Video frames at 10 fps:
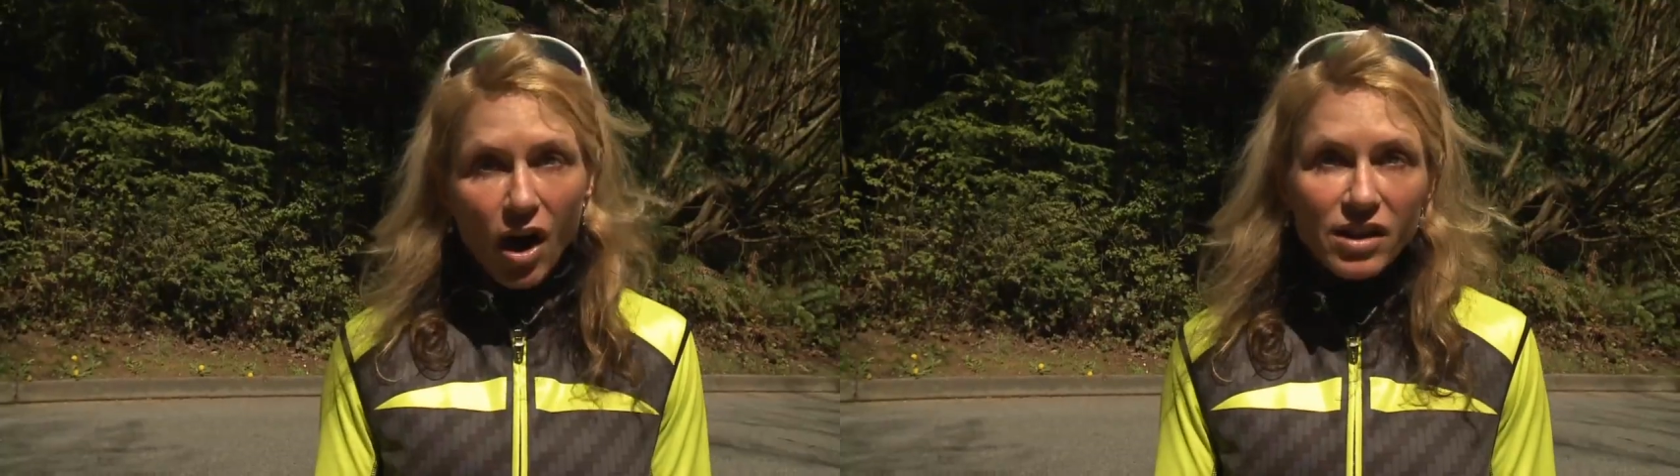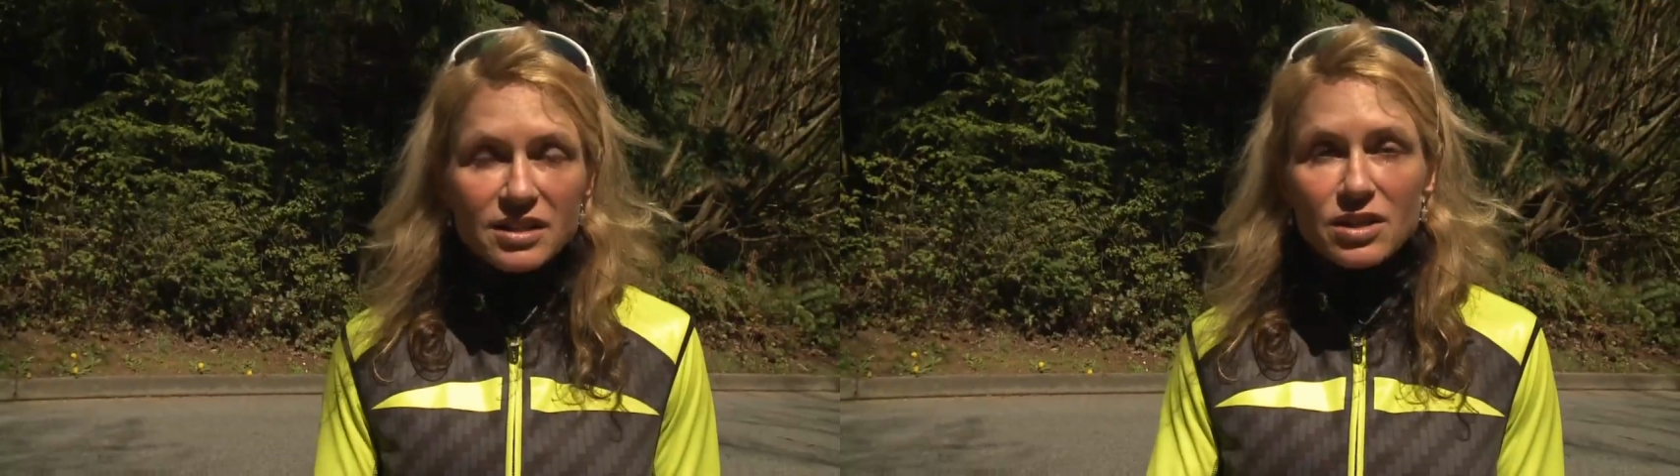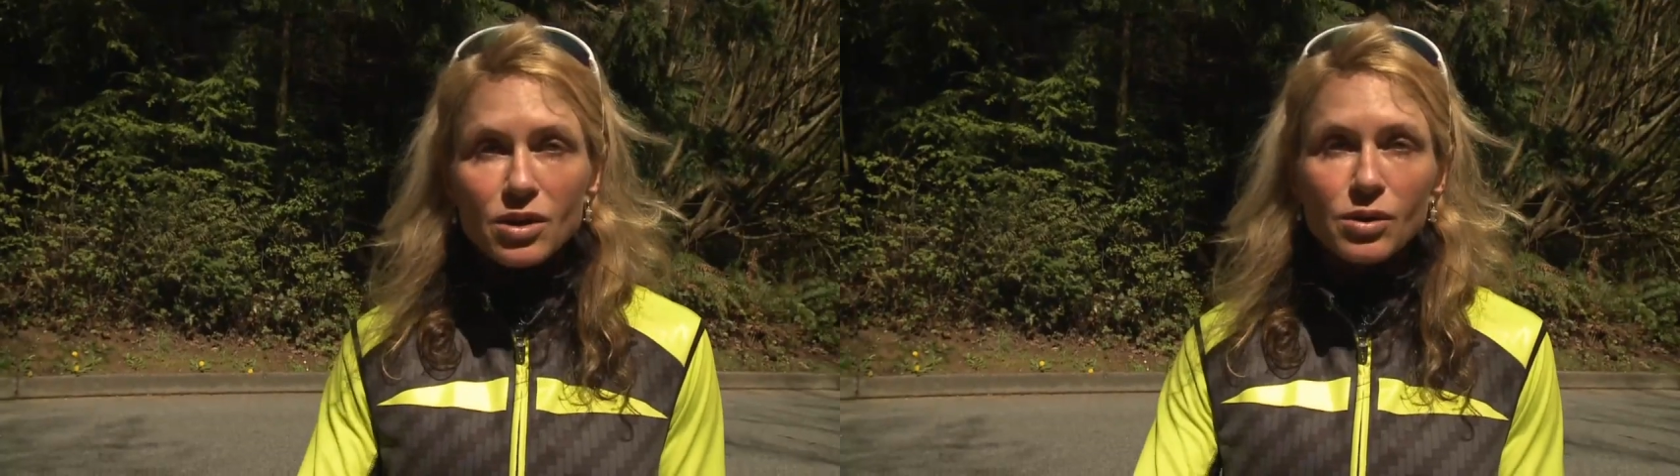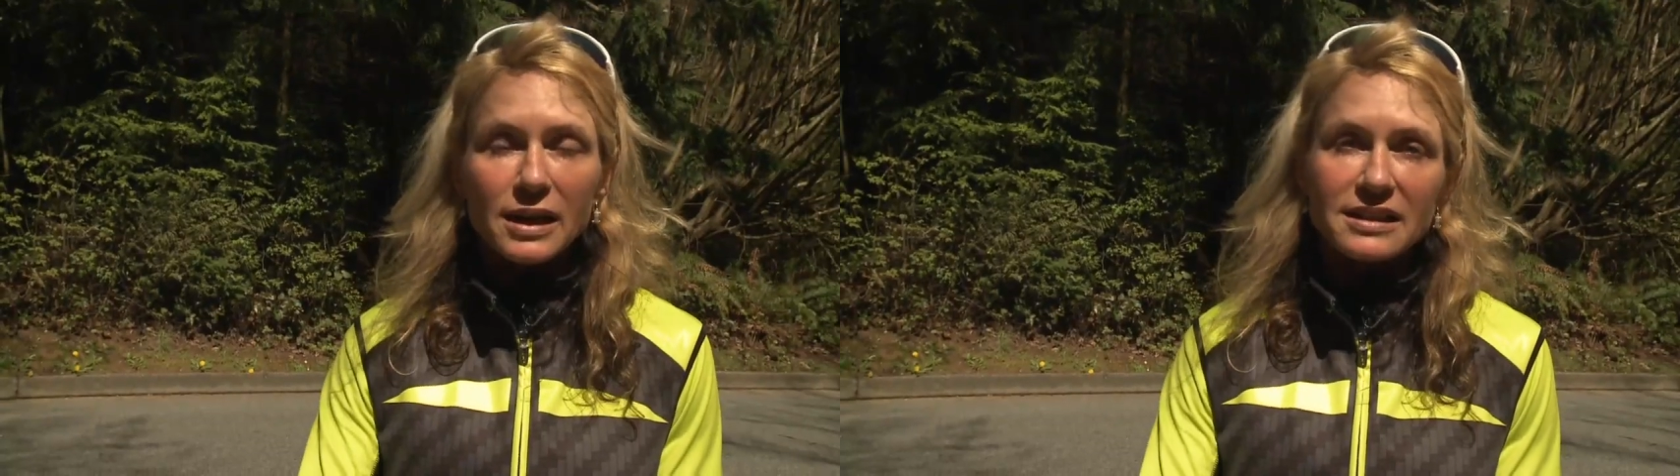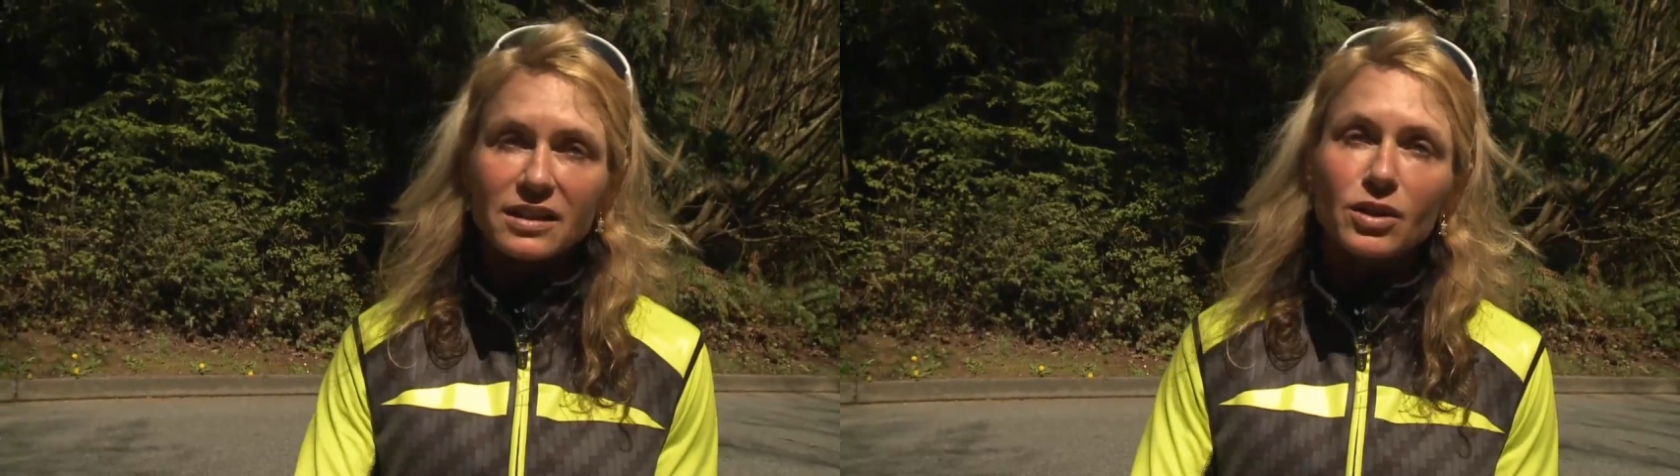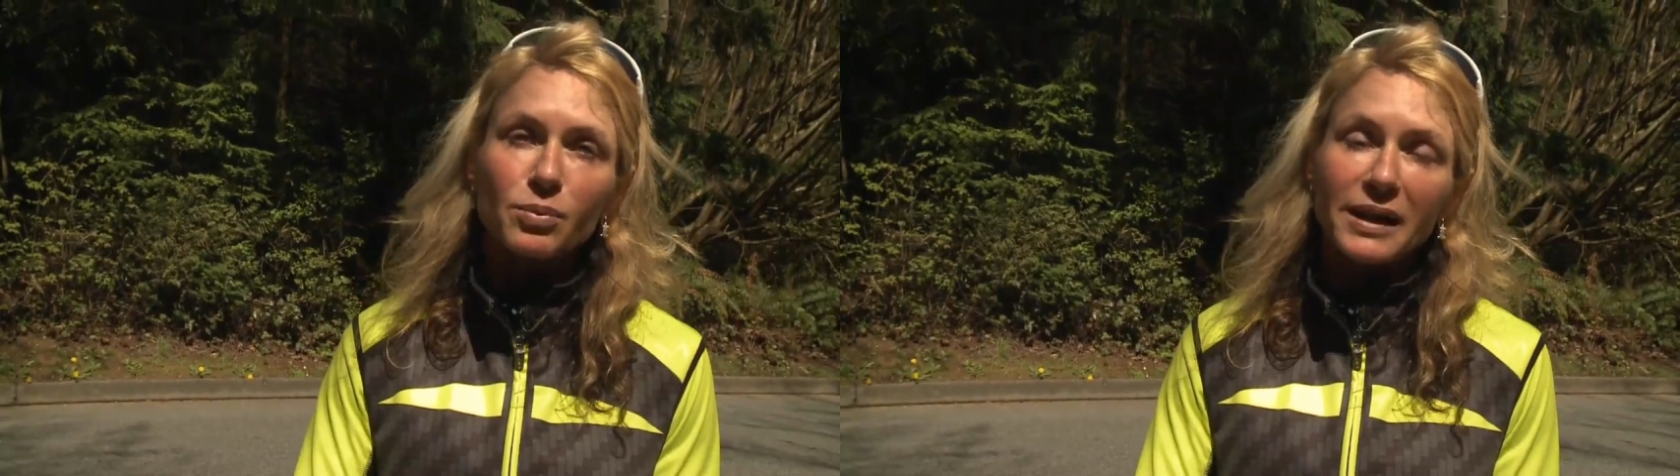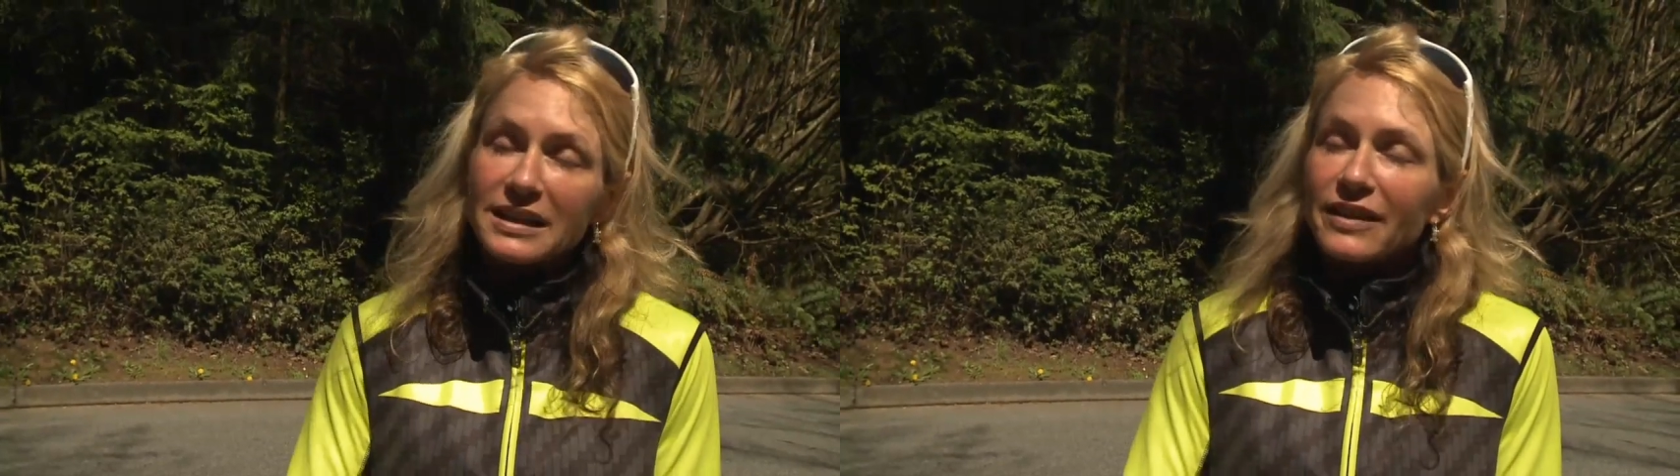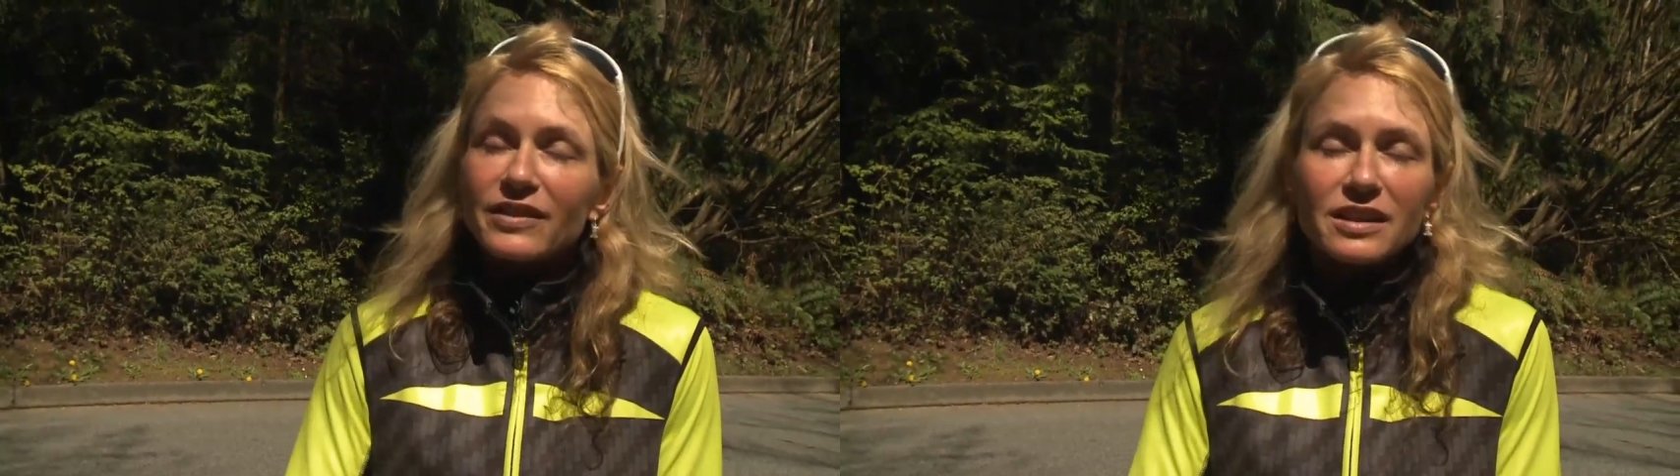also is a good way to give a